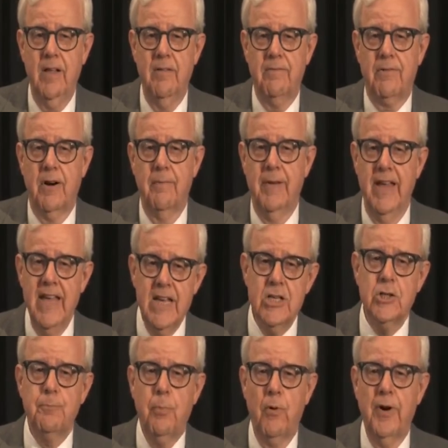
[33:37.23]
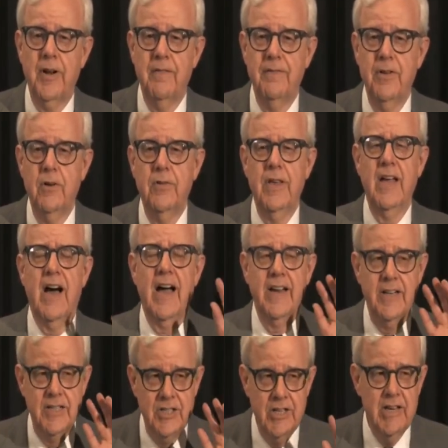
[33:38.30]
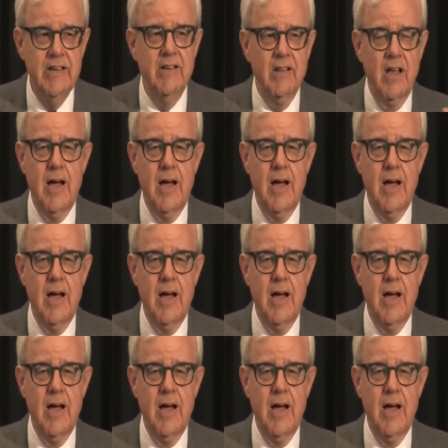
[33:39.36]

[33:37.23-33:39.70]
from his point of view, the ideal